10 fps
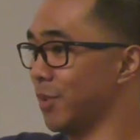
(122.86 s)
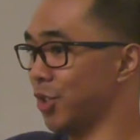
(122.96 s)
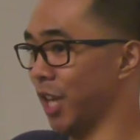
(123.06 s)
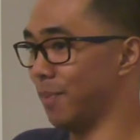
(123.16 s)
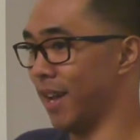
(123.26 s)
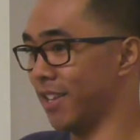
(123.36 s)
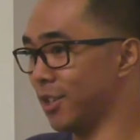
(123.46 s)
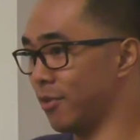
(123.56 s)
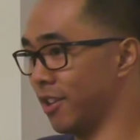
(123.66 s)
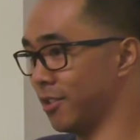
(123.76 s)
shape as
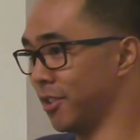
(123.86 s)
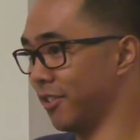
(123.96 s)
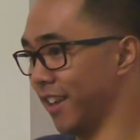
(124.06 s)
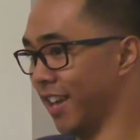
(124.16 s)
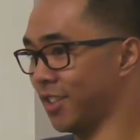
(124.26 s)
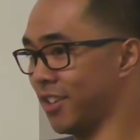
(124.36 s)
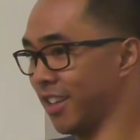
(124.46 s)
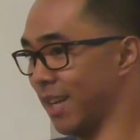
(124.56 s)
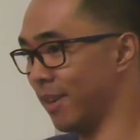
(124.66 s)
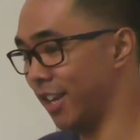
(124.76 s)
Quattro, the
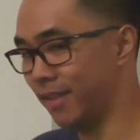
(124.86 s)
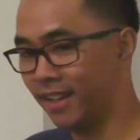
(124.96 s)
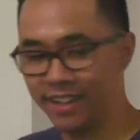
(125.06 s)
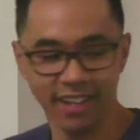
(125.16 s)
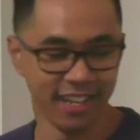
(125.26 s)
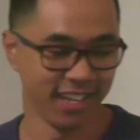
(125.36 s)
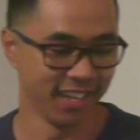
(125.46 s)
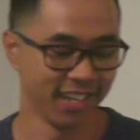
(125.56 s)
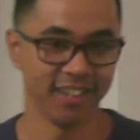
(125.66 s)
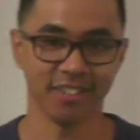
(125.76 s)
hedgehog that I'm animating.
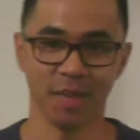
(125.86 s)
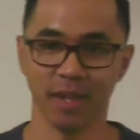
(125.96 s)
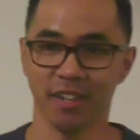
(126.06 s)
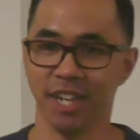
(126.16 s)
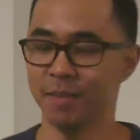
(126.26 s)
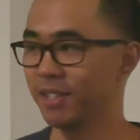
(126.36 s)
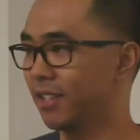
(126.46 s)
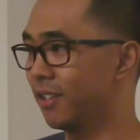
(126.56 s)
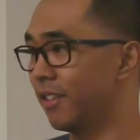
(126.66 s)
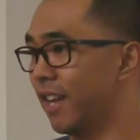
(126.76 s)
So I'm like, okay, I'm just
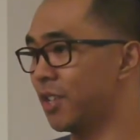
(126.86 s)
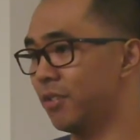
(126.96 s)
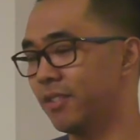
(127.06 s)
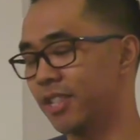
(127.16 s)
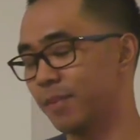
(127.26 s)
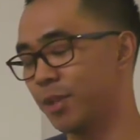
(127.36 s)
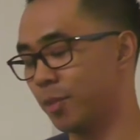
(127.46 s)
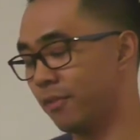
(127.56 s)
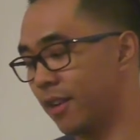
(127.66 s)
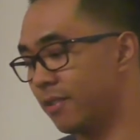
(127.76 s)
gonna do that. I showed this to my
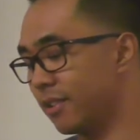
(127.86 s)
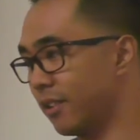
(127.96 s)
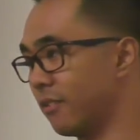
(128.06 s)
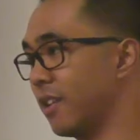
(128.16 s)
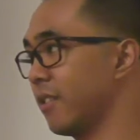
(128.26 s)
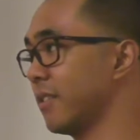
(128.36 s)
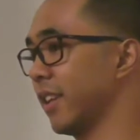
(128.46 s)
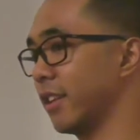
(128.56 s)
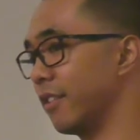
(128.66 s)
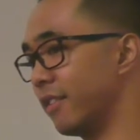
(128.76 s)
supervisors and directors, and
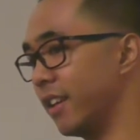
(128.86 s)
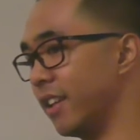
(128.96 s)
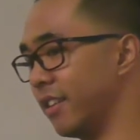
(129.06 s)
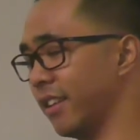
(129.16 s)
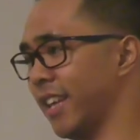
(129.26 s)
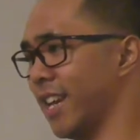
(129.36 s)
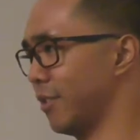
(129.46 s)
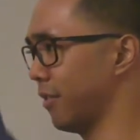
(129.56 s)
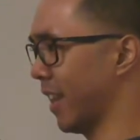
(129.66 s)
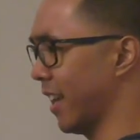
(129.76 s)
they loved it. They're like, yeah,
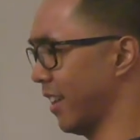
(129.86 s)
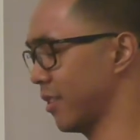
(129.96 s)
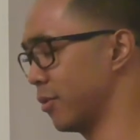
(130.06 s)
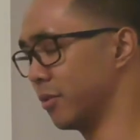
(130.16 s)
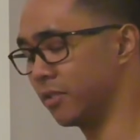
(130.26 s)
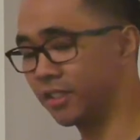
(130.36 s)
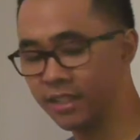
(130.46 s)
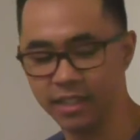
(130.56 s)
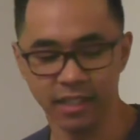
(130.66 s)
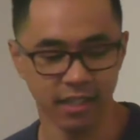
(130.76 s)
do that. That's cool.
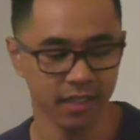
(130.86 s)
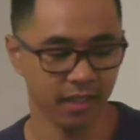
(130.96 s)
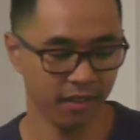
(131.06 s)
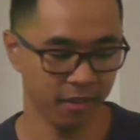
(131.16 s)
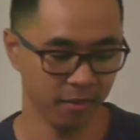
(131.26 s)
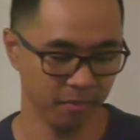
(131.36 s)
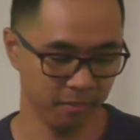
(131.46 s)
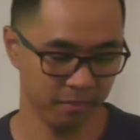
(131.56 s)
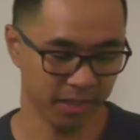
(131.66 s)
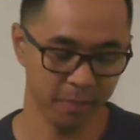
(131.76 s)

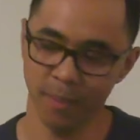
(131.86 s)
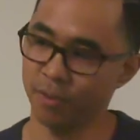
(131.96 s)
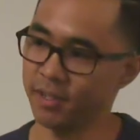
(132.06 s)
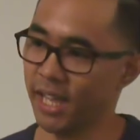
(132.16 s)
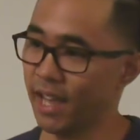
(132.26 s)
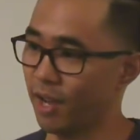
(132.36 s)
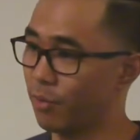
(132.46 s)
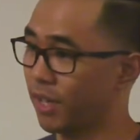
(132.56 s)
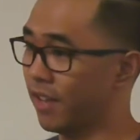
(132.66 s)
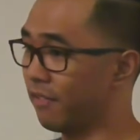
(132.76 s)
But the main point is I
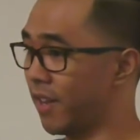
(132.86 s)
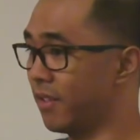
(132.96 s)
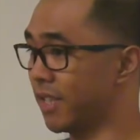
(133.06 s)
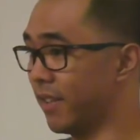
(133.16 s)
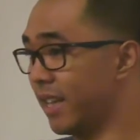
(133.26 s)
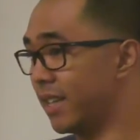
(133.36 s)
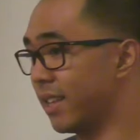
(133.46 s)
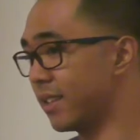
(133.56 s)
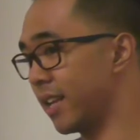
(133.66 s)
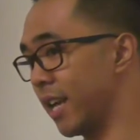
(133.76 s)
wouldn't have found this if I didn't
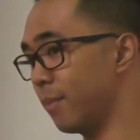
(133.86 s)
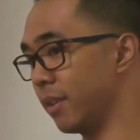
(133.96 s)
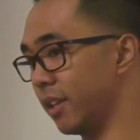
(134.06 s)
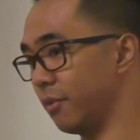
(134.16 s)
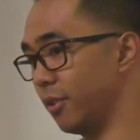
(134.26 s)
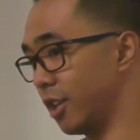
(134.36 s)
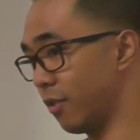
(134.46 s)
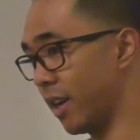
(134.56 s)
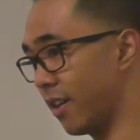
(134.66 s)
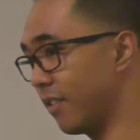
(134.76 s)
take the time to like really
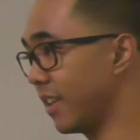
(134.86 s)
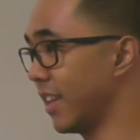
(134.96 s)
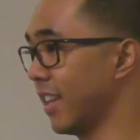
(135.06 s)
go out